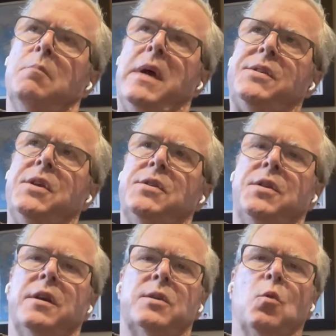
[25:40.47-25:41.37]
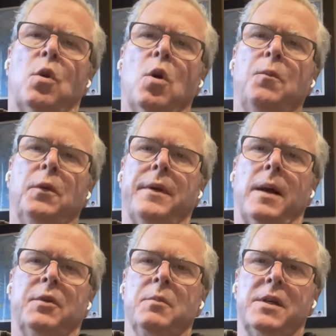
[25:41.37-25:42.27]
a message that is more hopeful
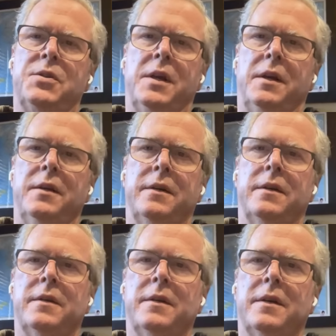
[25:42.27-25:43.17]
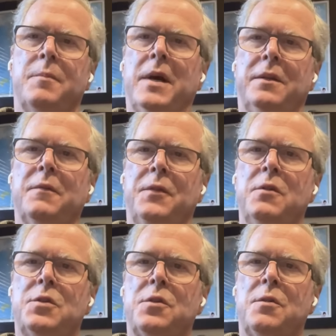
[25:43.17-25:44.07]
and optimistic about the
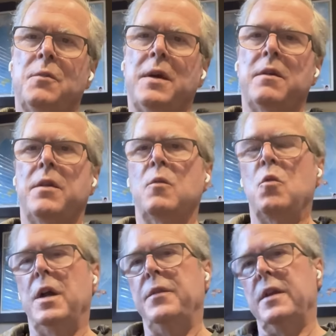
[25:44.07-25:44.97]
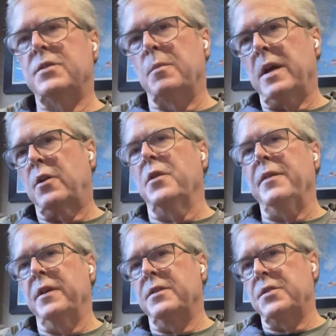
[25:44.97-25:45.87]
future rather than one that's about
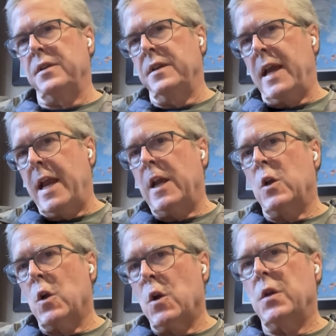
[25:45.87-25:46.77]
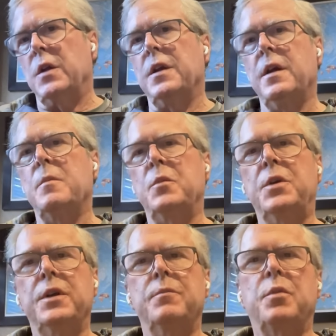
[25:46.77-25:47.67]
grievance and anger um,
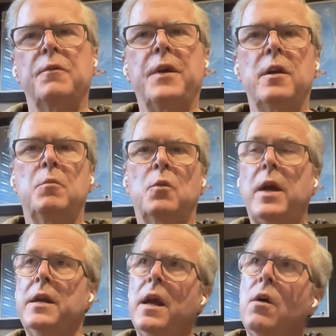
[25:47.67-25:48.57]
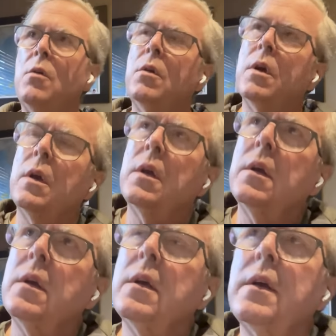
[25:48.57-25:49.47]
could prevail. But right now,
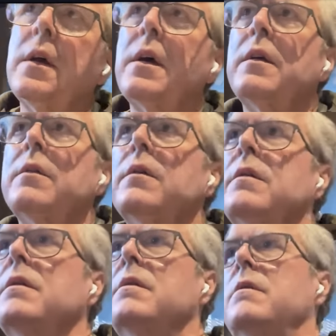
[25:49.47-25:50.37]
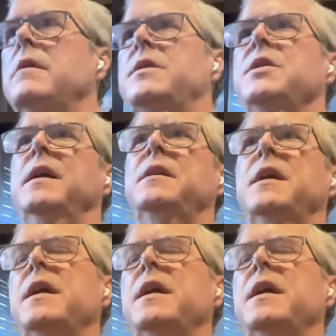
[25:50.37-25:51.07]
uh, that's not